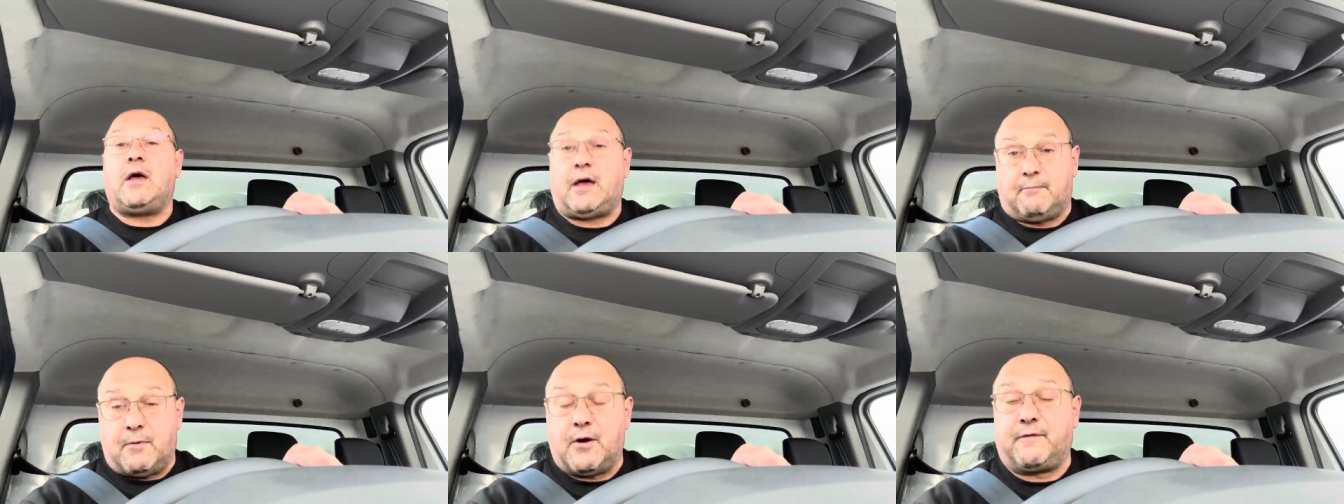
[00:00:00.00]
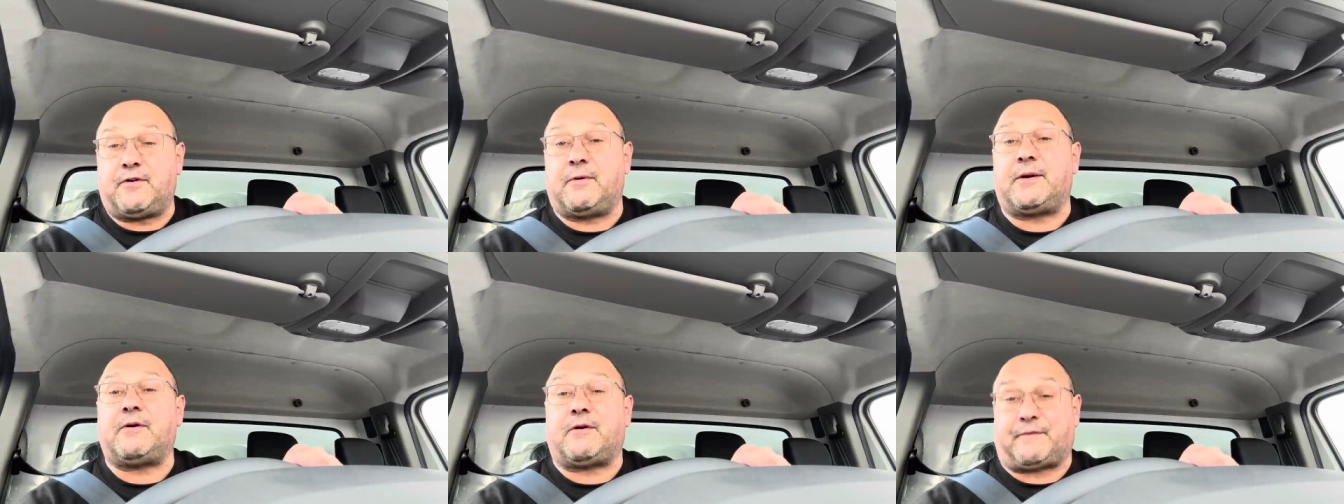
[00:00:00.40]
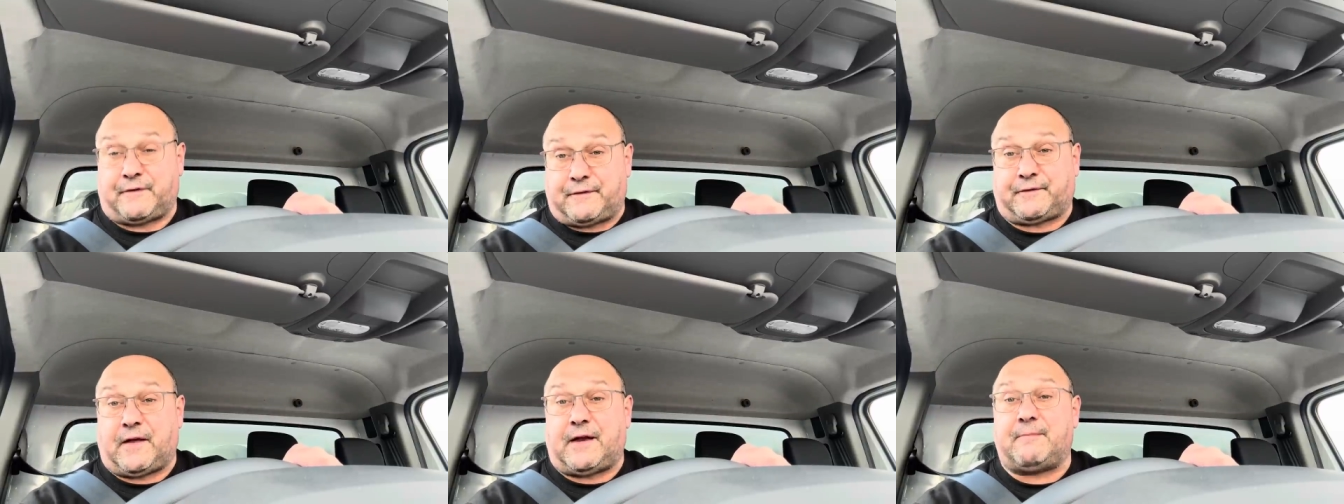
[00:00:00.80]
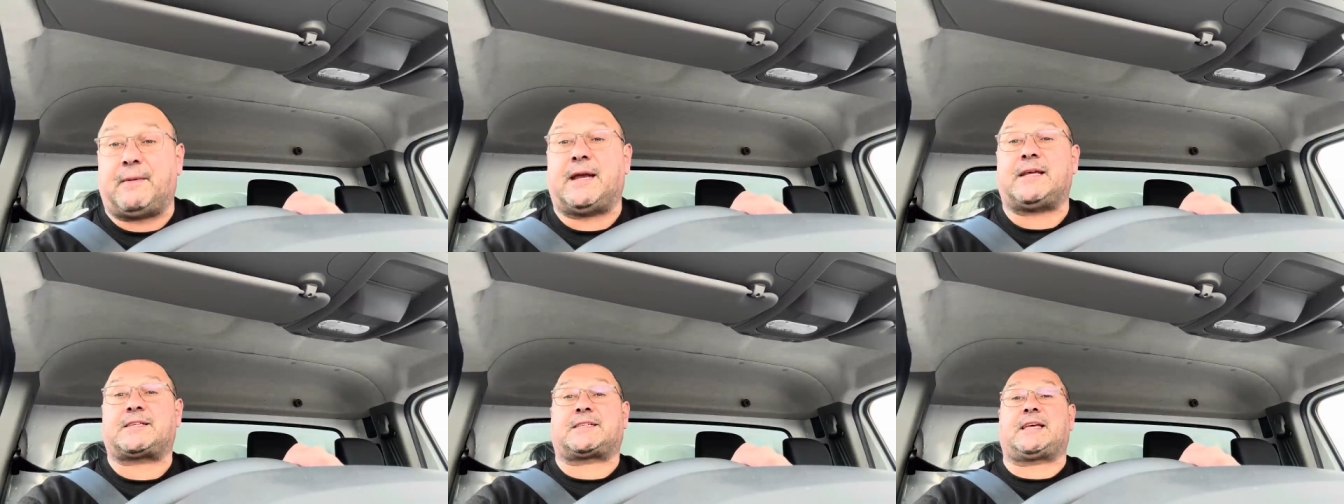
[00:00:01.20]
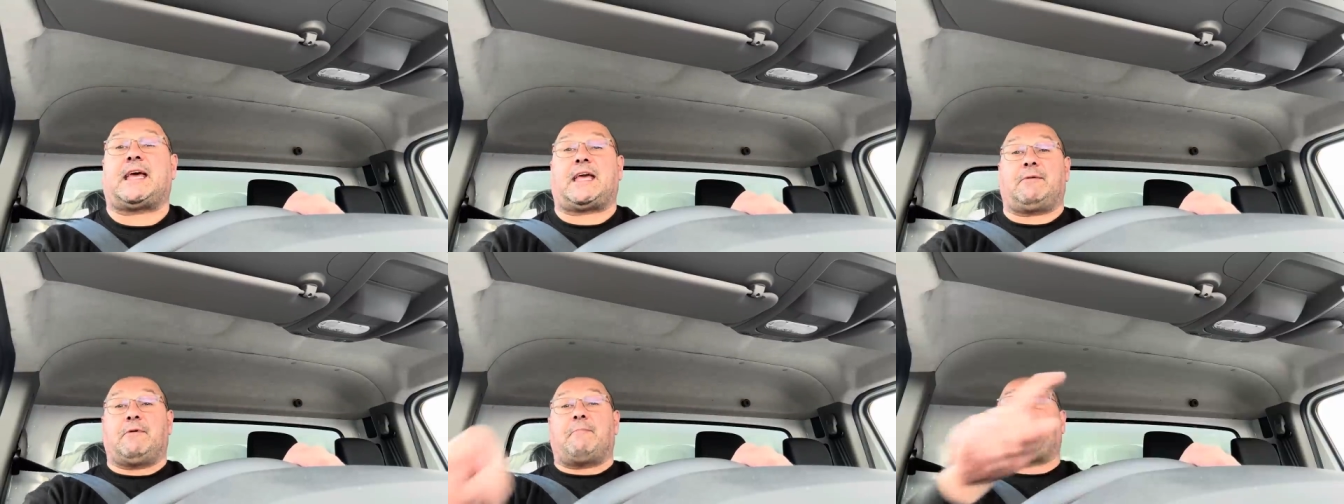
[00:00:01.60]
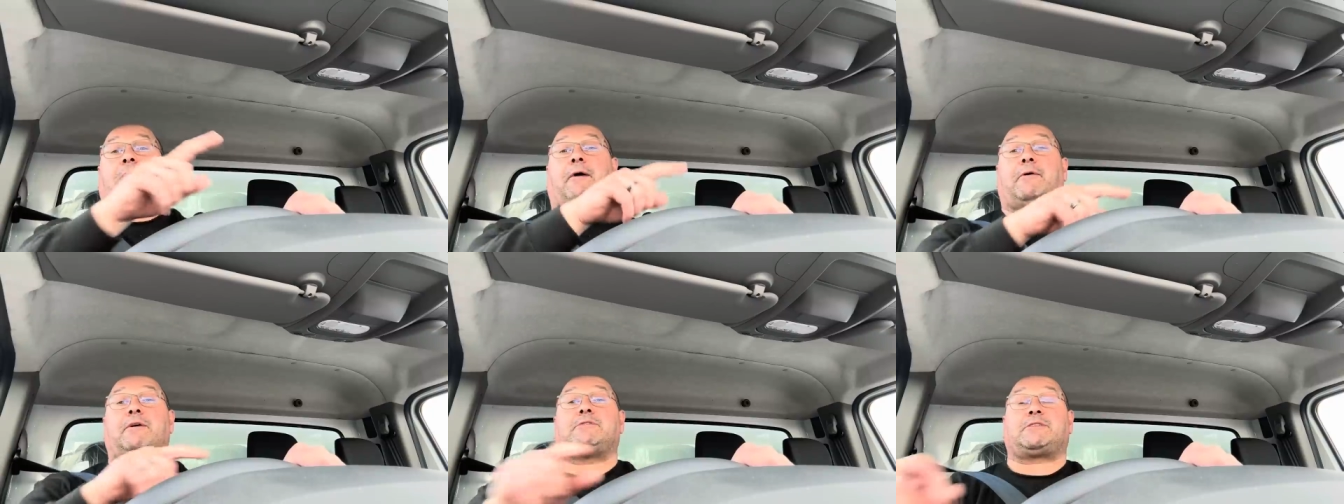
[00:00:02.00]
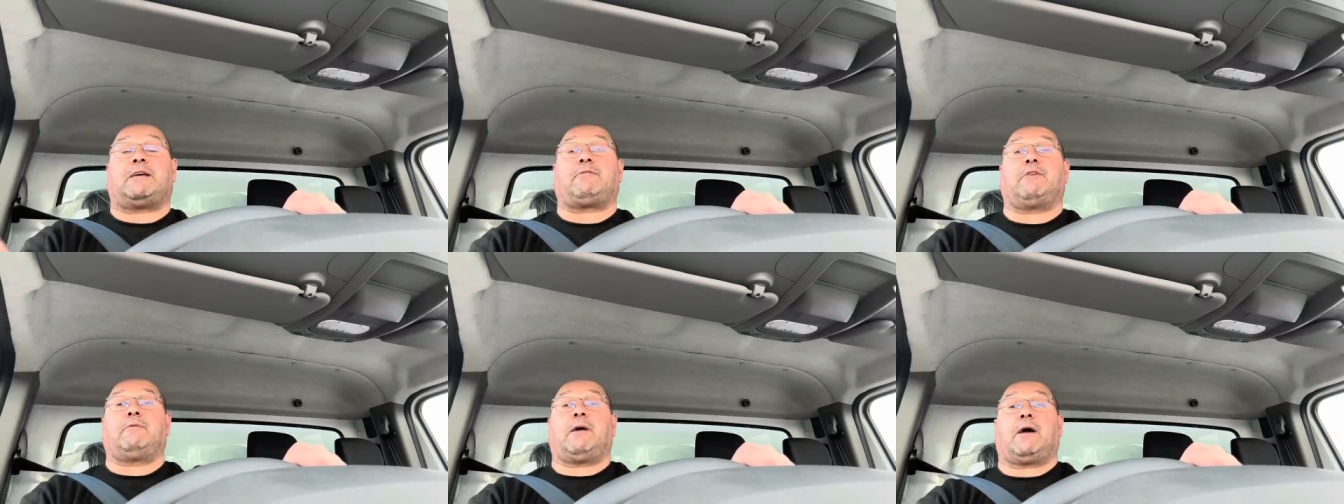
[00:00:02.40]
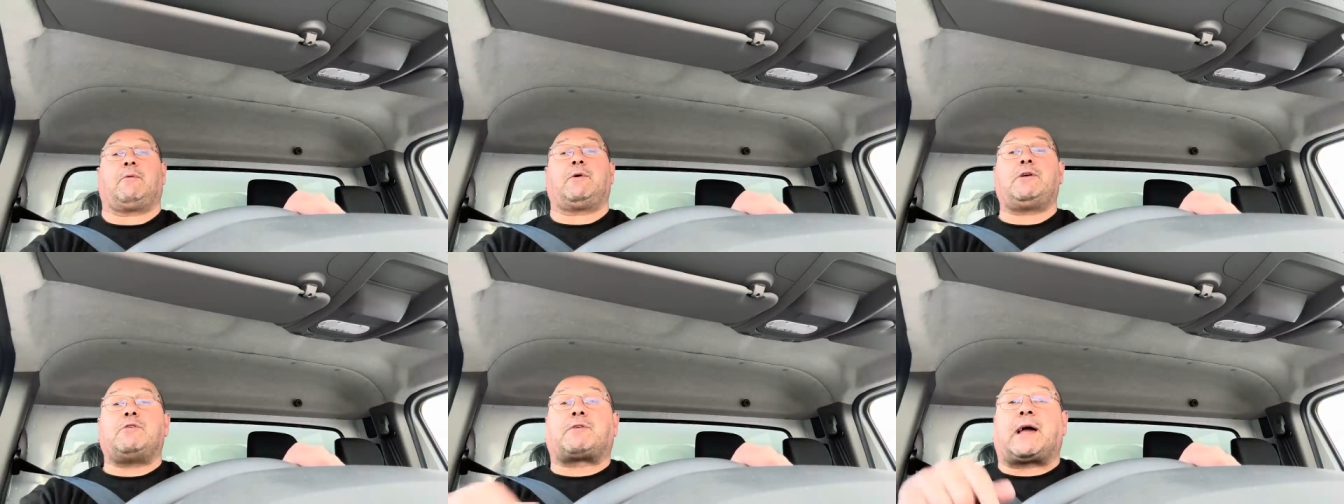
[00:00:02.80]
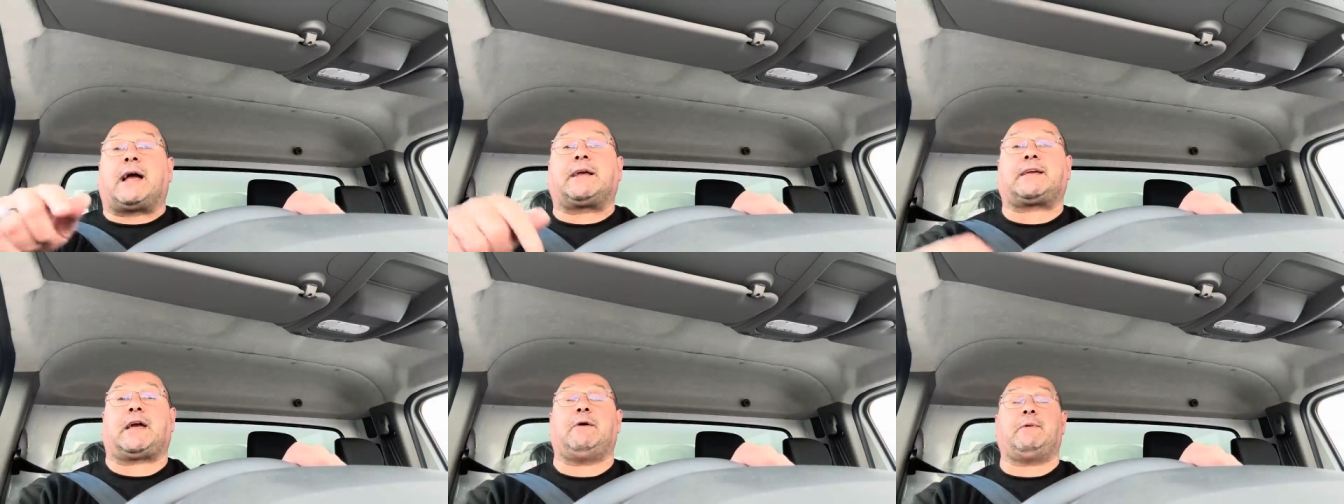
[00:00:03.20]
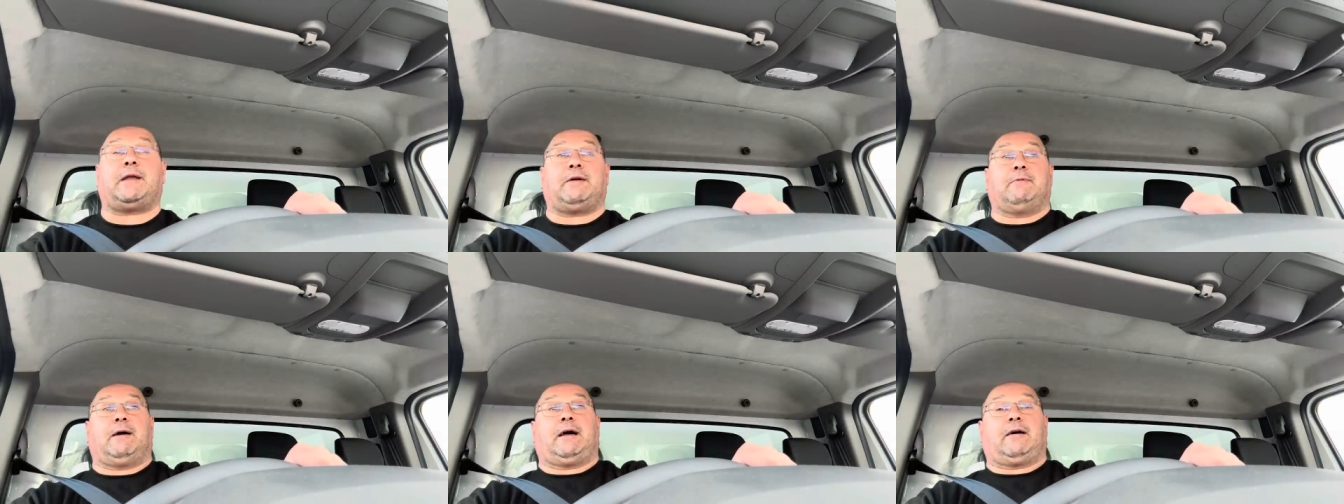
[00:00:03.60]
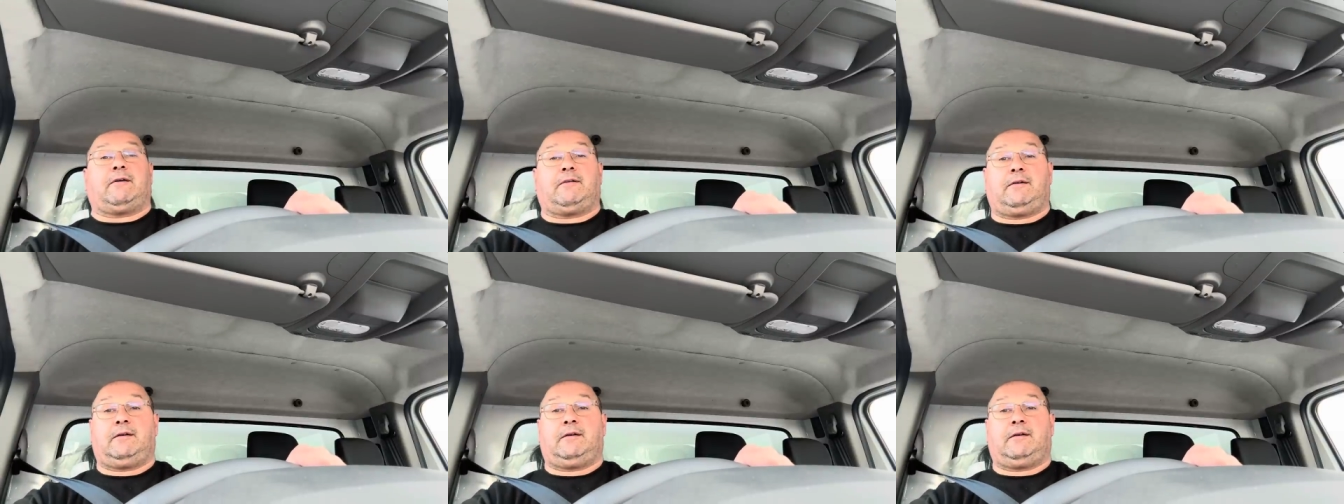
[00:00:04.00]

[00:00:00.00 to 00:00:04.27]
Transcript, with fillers: move you into a 15 minute city with barriers everywhere, where you can't go anywhere.